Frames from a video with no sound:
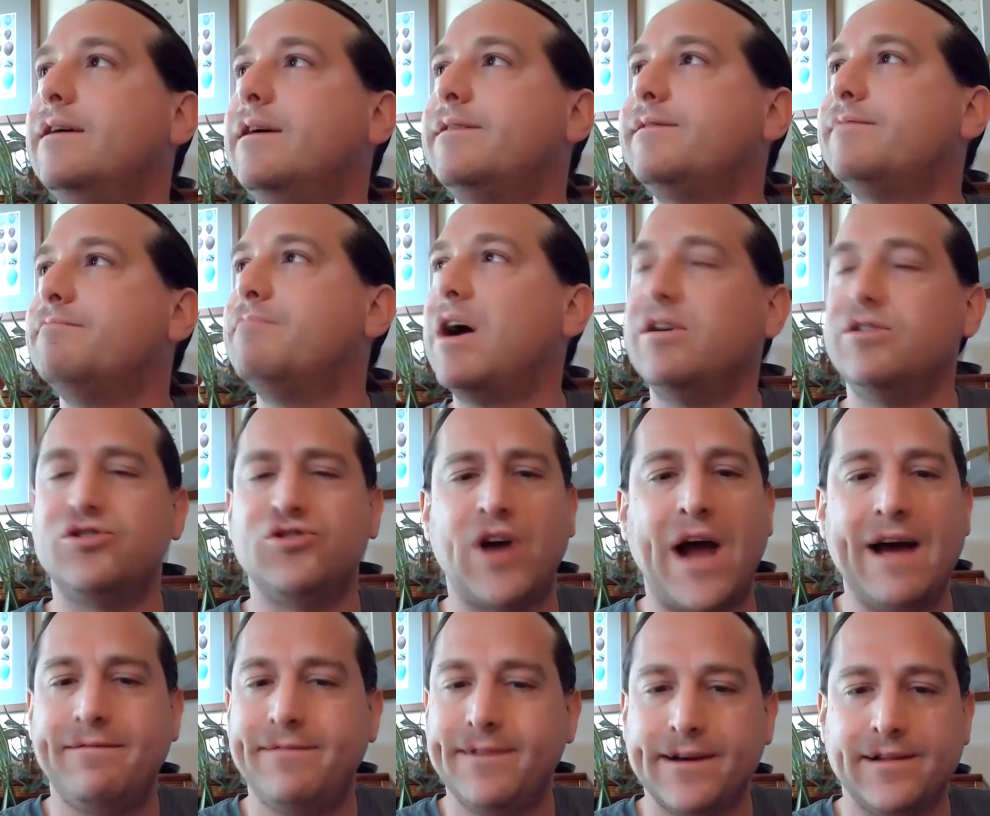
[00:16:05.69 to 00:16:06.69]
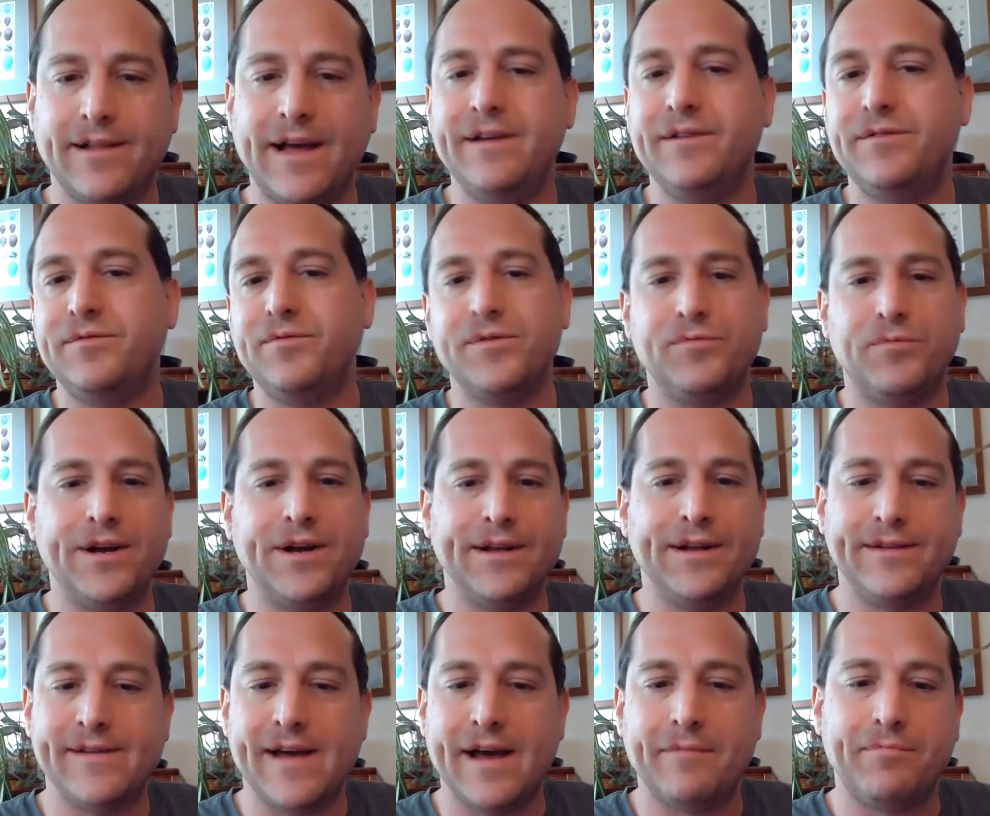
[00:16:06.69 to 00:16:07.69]
smart traffic lights was one
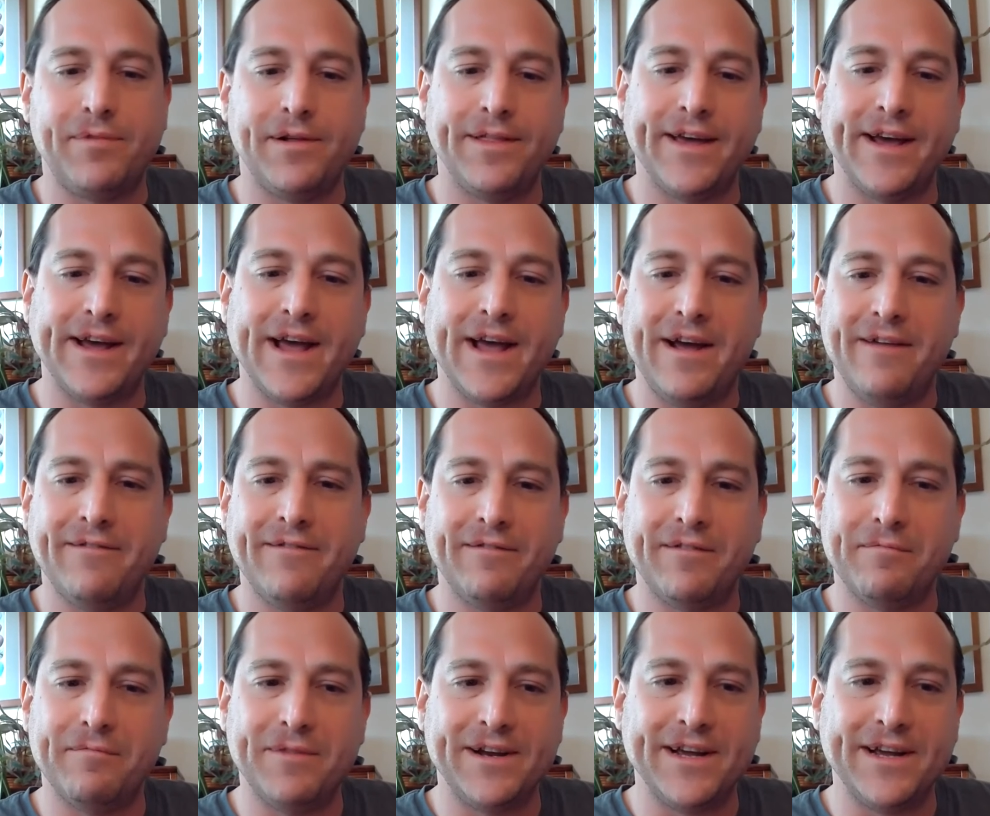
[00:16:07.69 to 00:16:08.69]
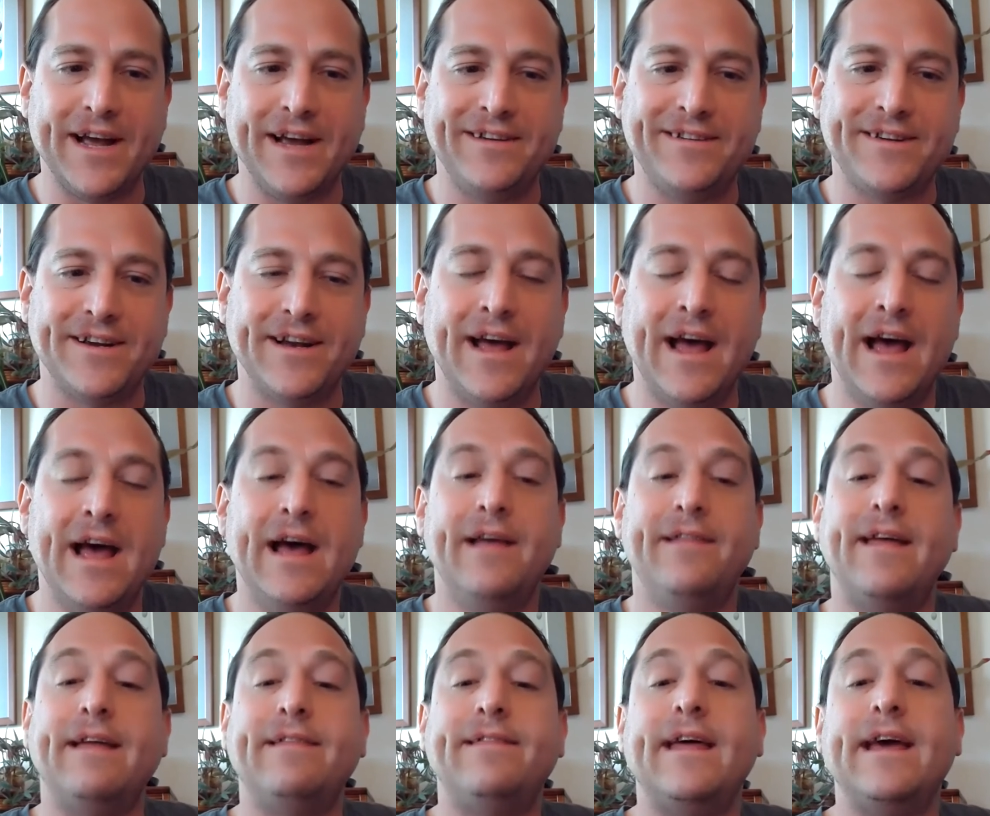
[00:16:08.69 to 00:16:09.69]
example they gave of a mitigation
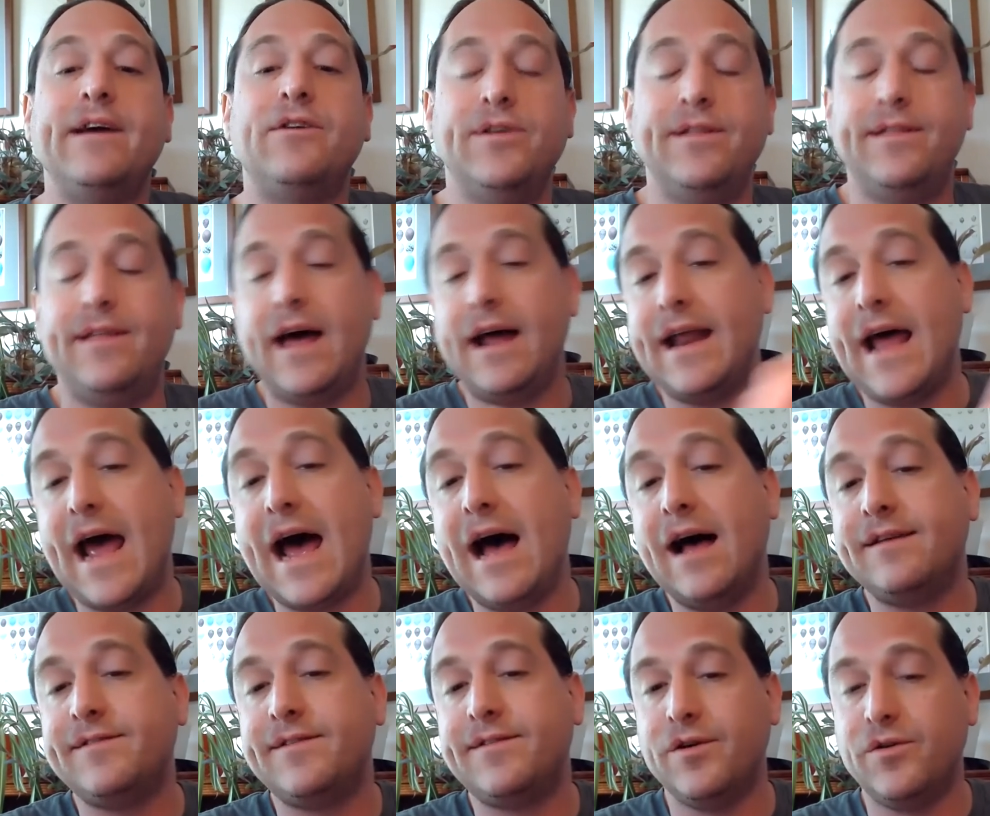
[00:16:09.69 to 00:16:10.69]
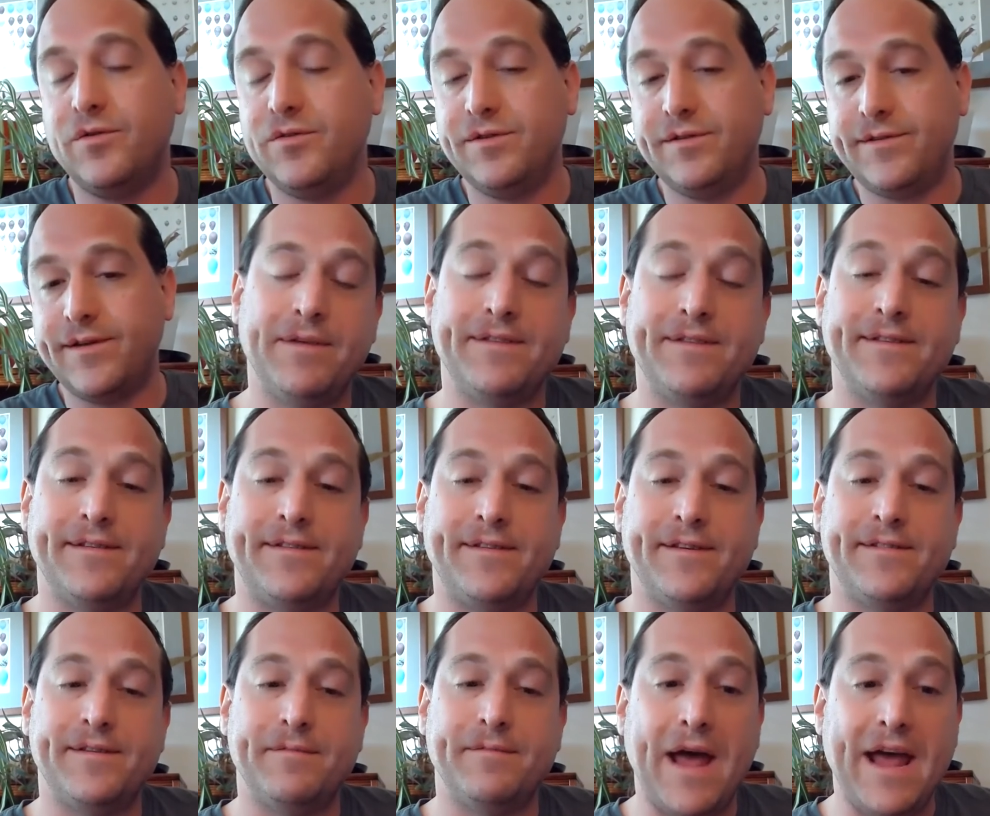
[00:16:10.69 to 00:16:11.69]
that they could then ask those
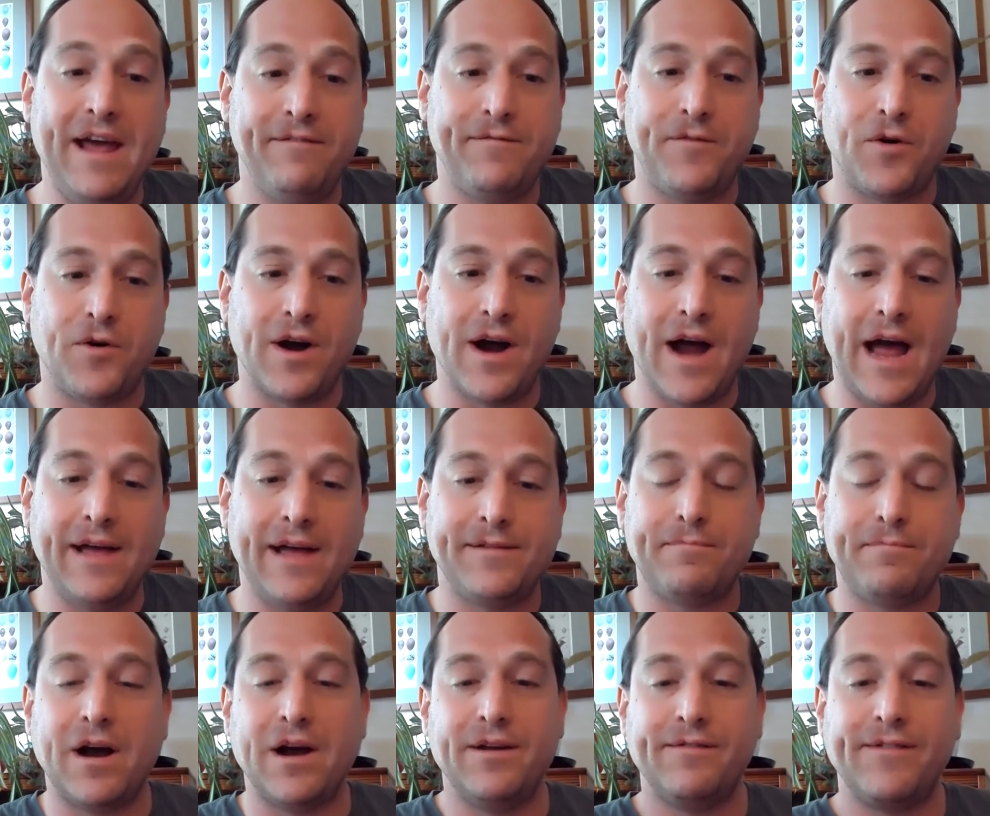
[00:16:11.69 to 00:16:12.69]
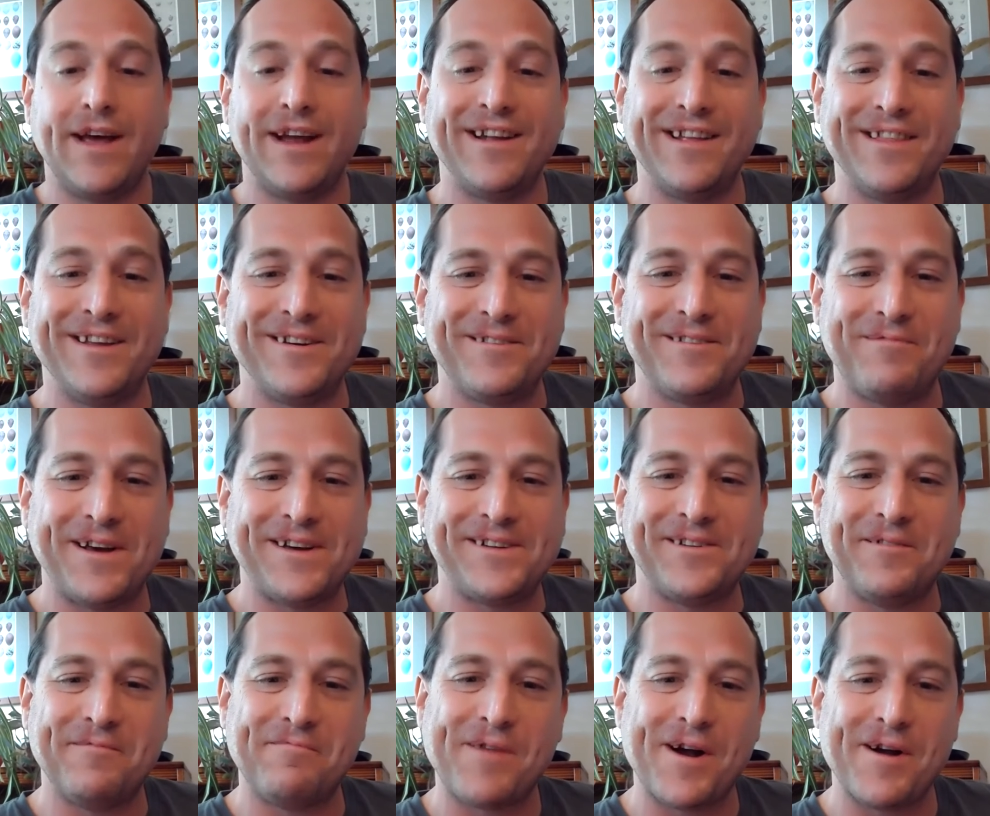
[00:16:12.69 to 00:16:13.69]
businesses to pay for as part of getting their
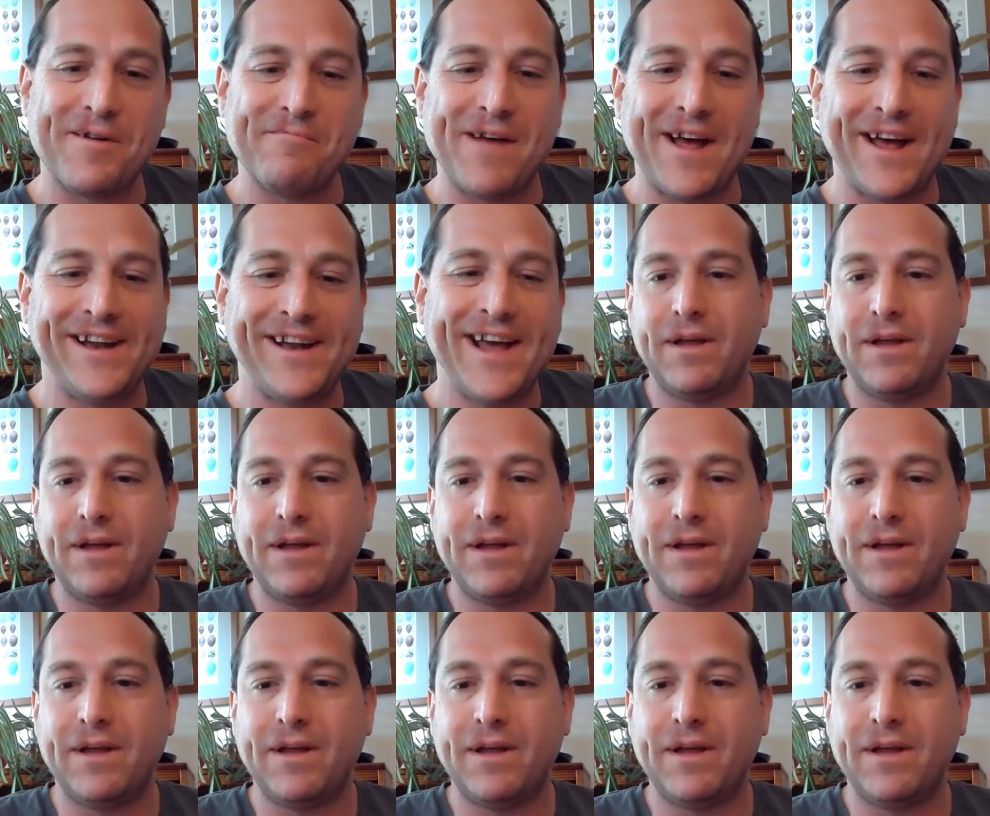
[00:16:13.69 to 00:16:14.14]
special permit.